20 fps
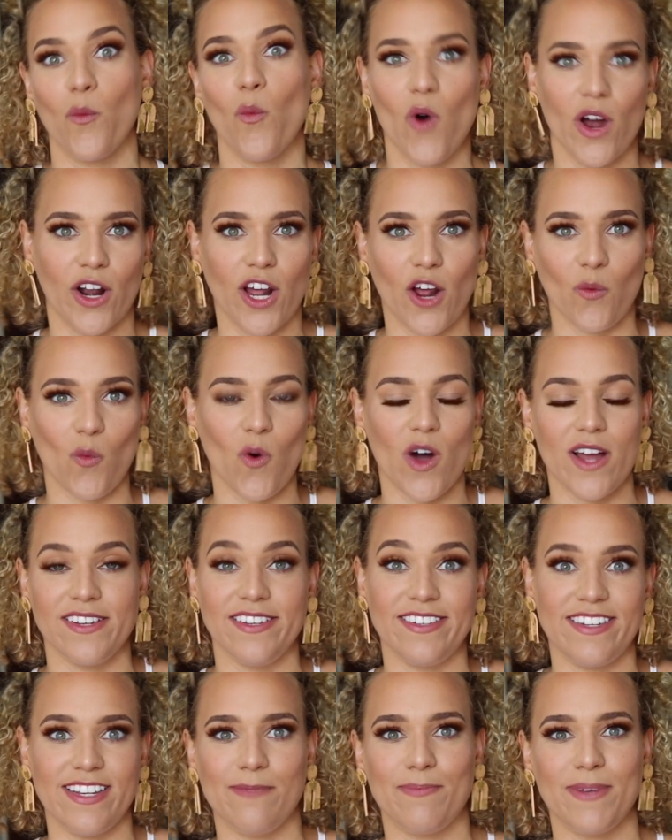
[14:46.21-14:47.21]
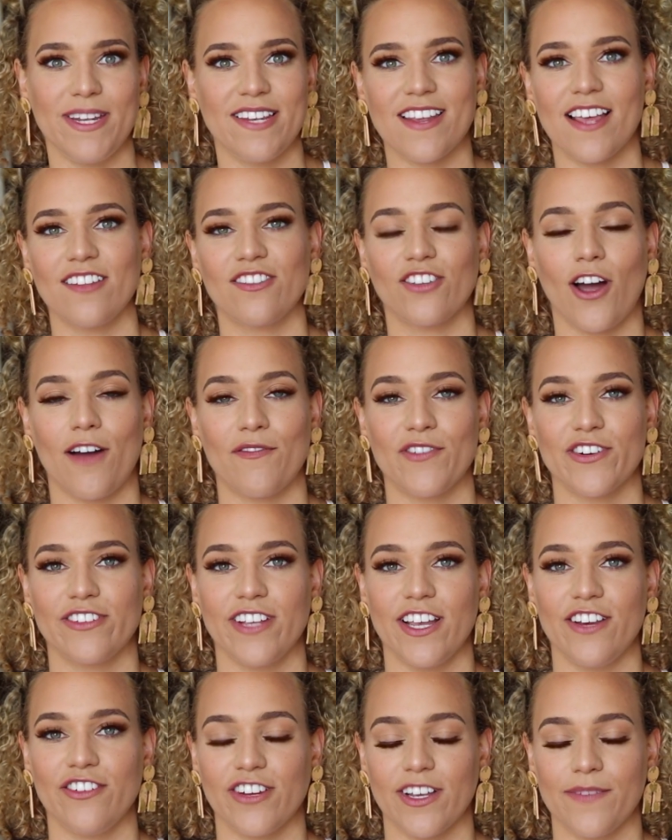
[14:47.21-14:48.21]
one-on-one, deep, intense
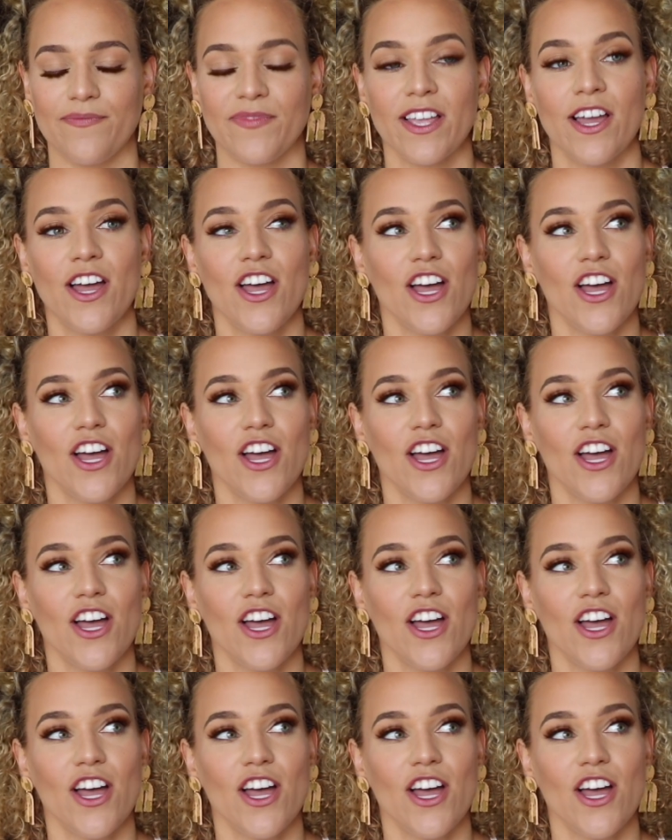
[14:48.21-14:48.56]
conversation.